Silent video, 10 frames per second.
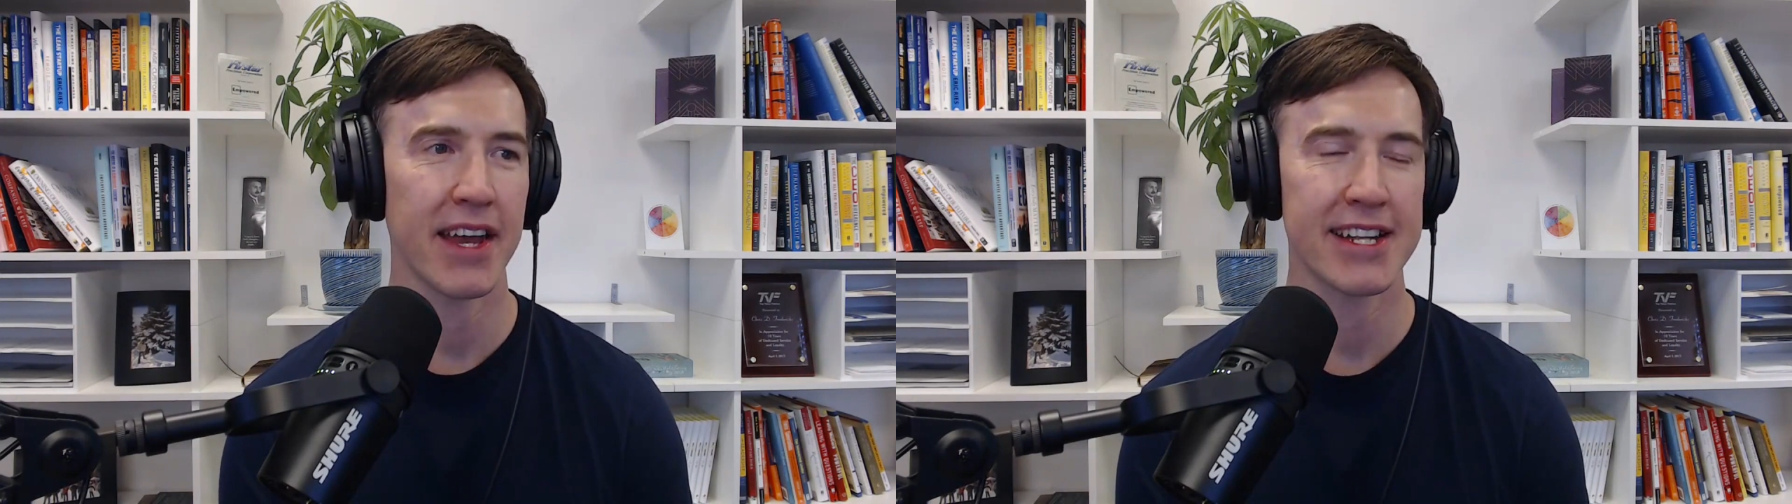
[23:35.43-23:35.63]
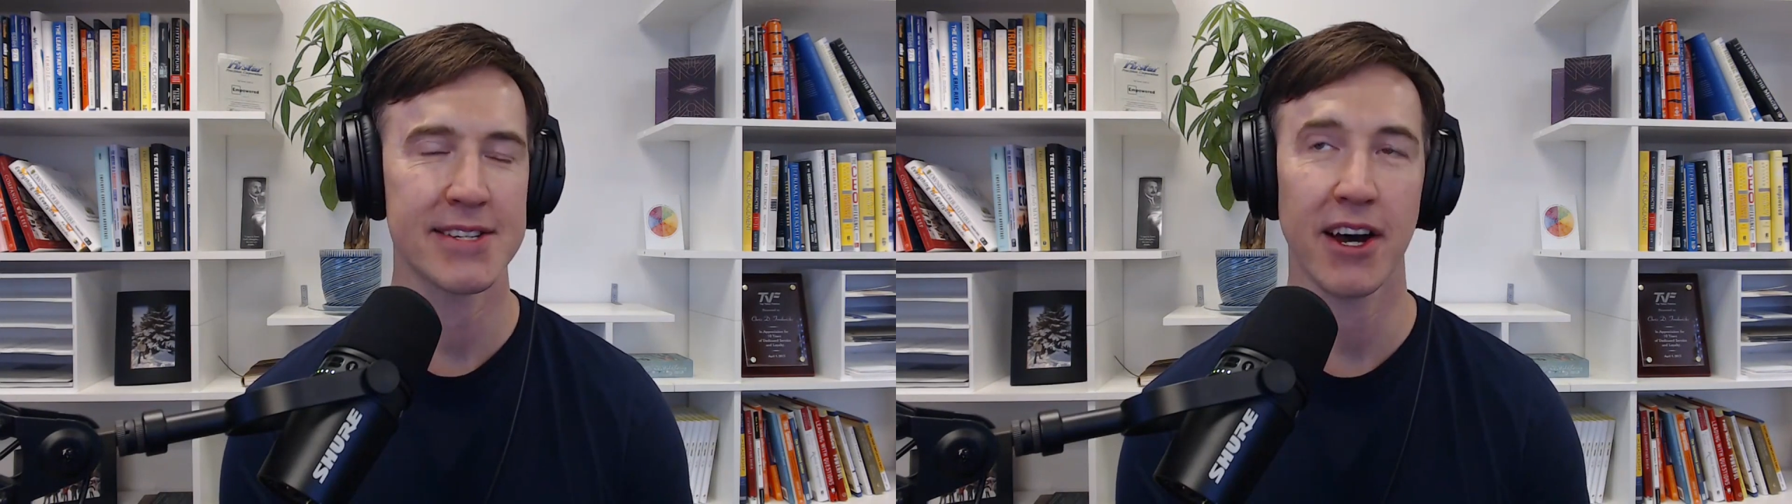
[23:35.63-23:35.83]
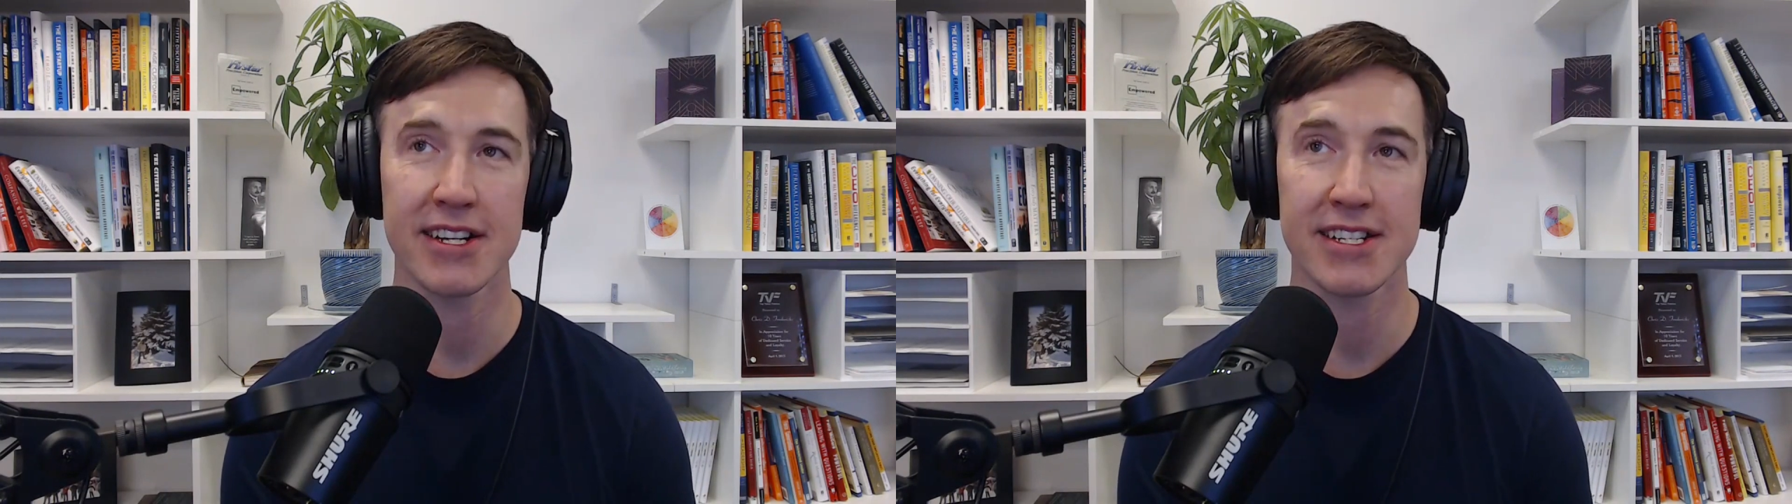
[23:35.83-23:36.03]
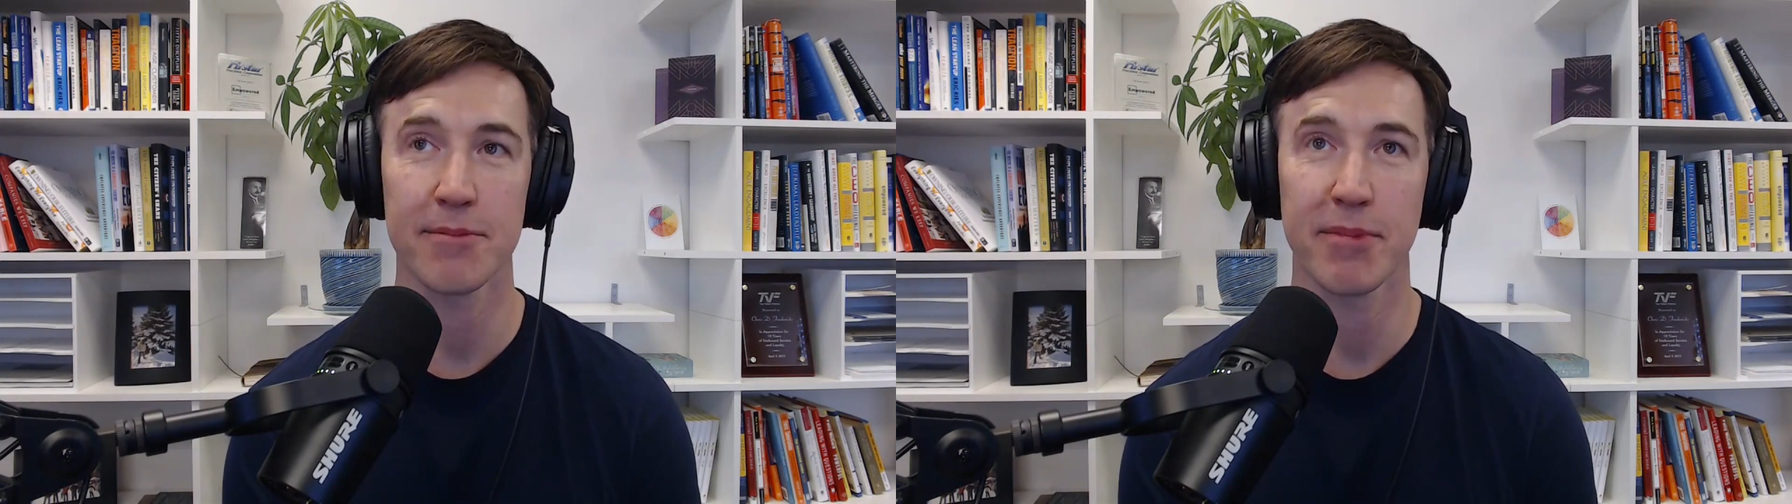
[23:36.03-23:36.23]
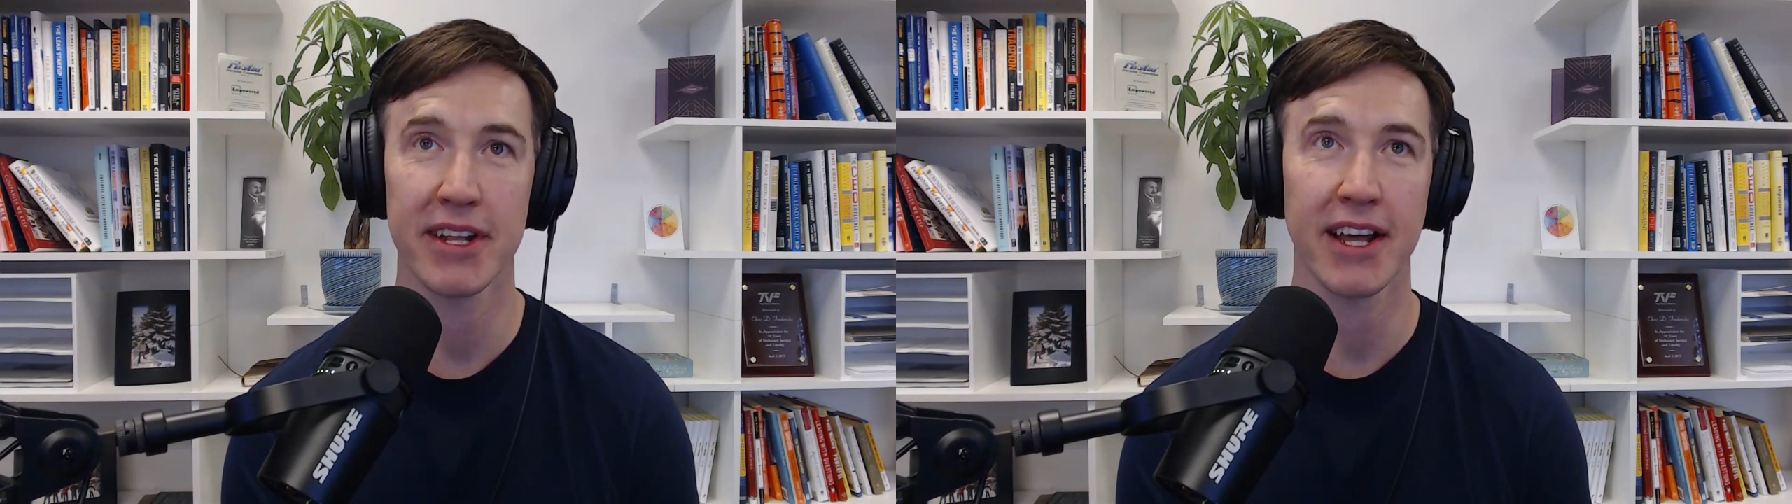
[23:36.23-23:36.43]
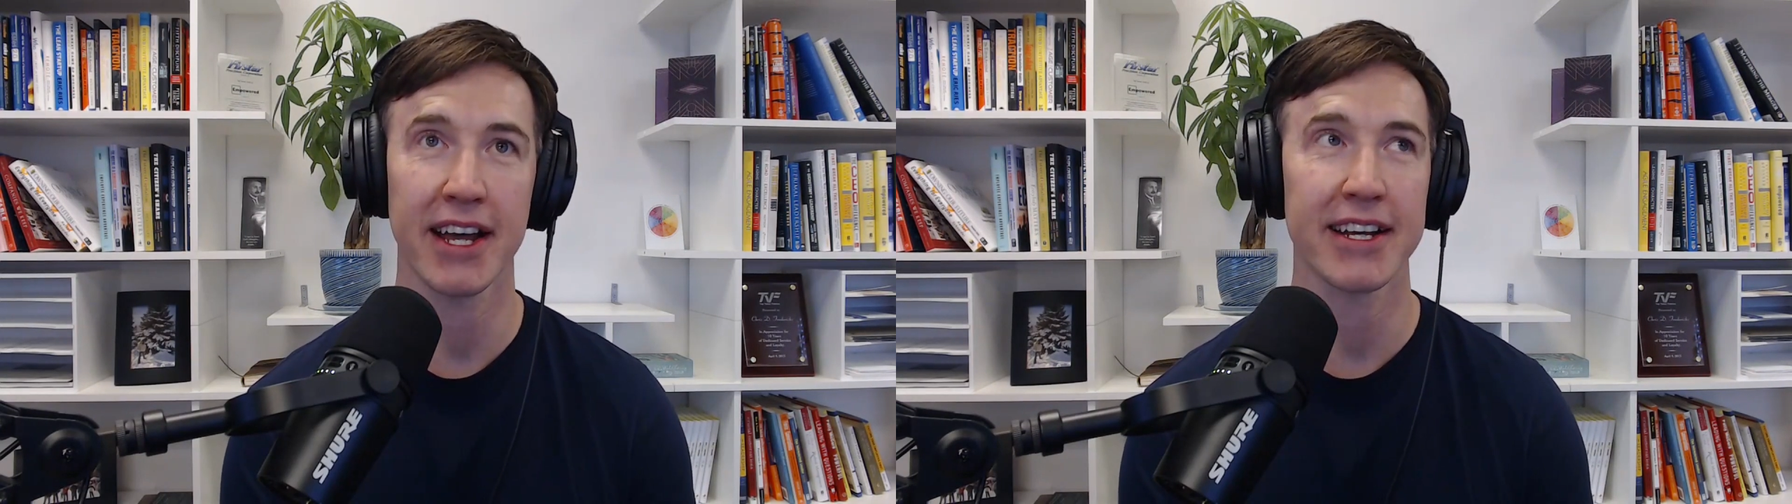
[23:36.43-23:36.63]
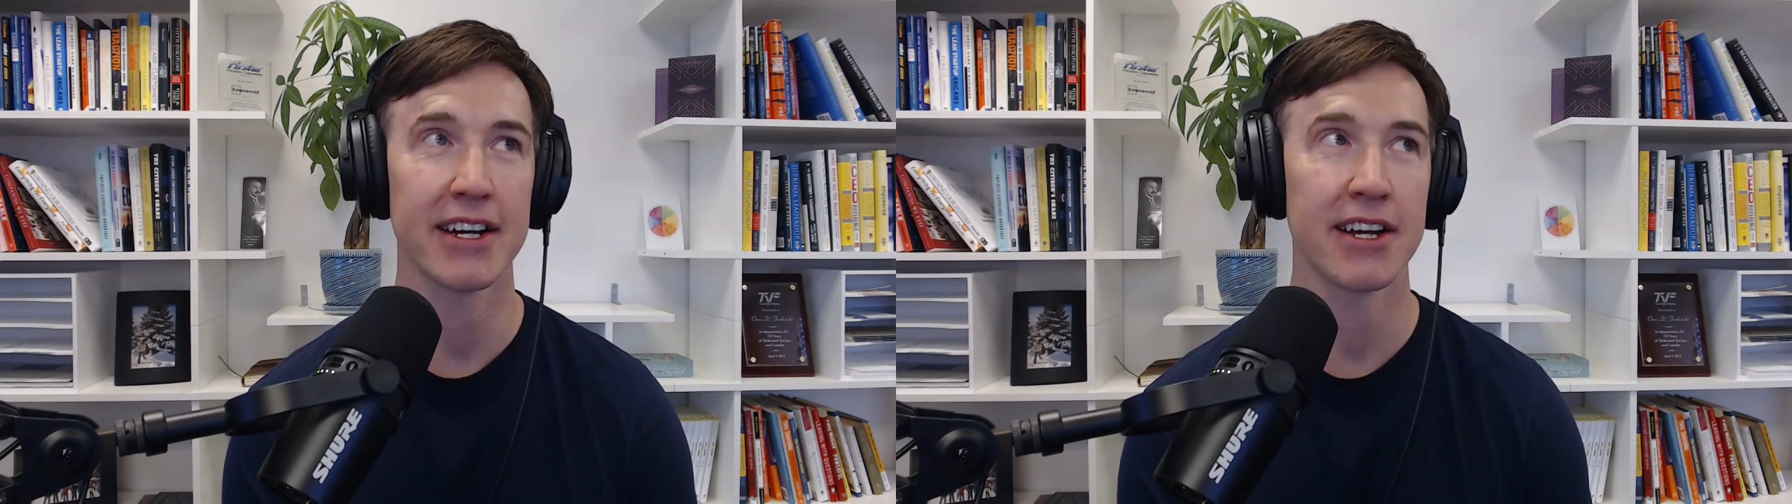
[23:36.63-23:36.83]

It's honestly been like